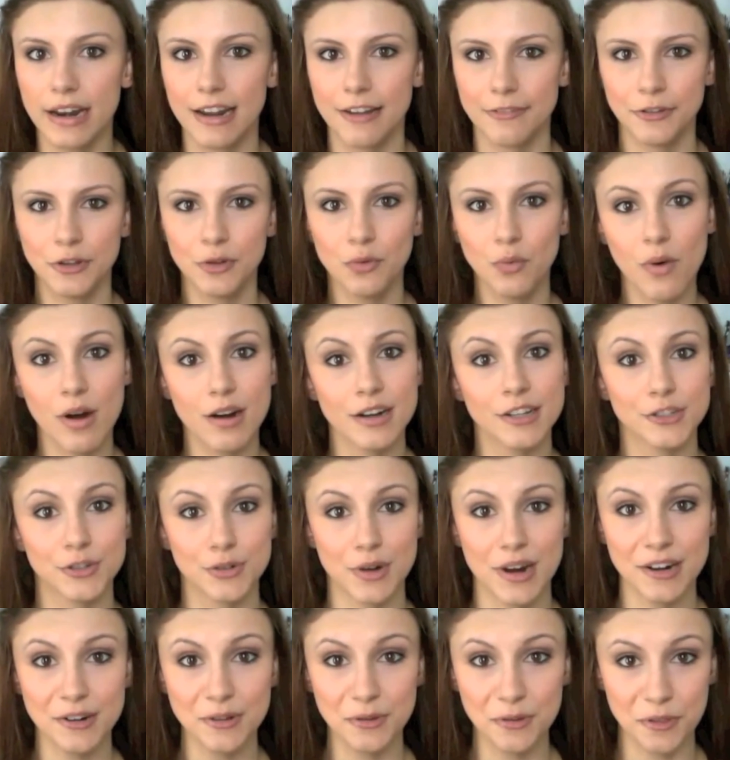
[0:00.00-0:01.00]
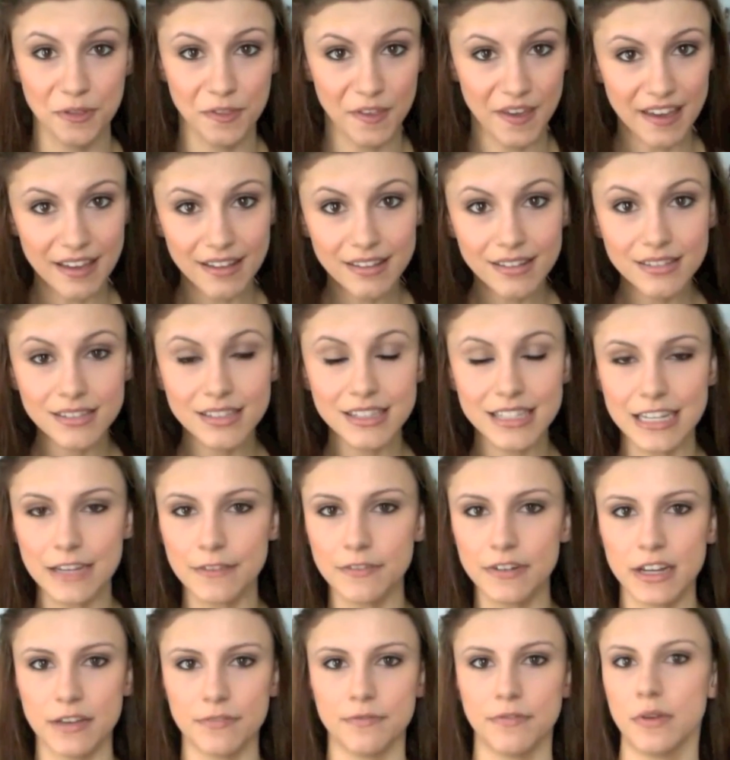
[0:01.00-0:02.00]
If you want to try new things,
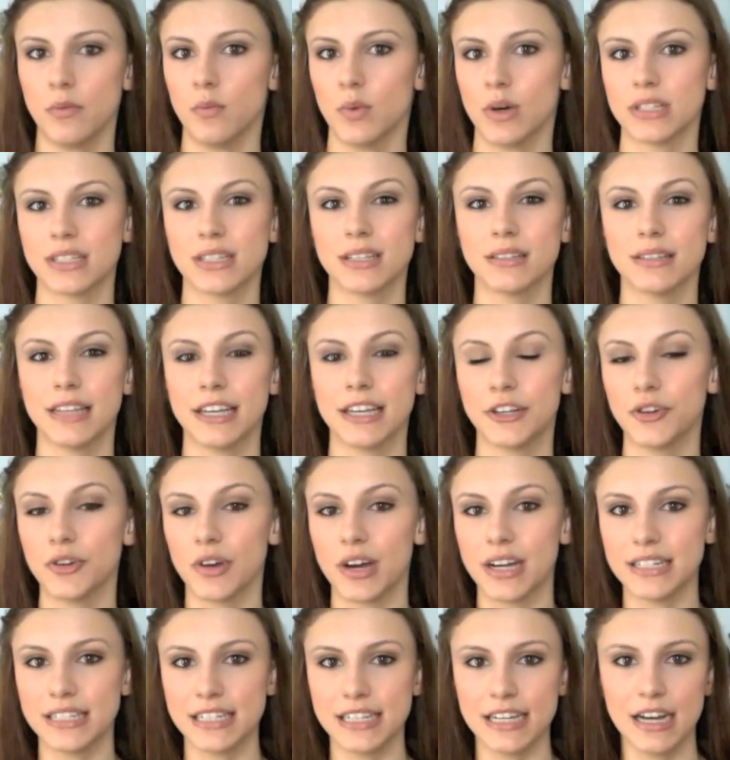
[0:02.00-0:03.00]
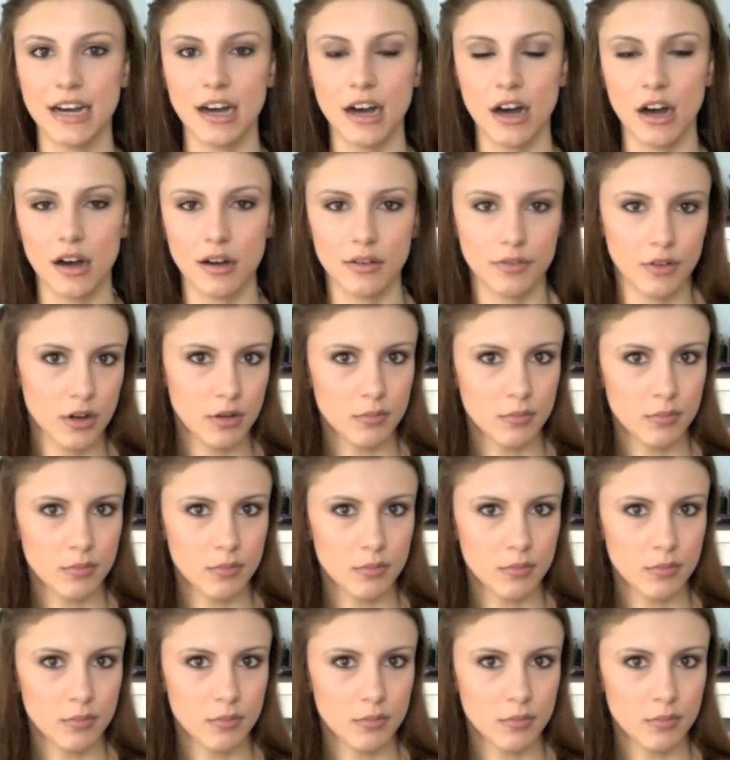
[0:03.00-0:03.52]
even if it wasn't like your idea of,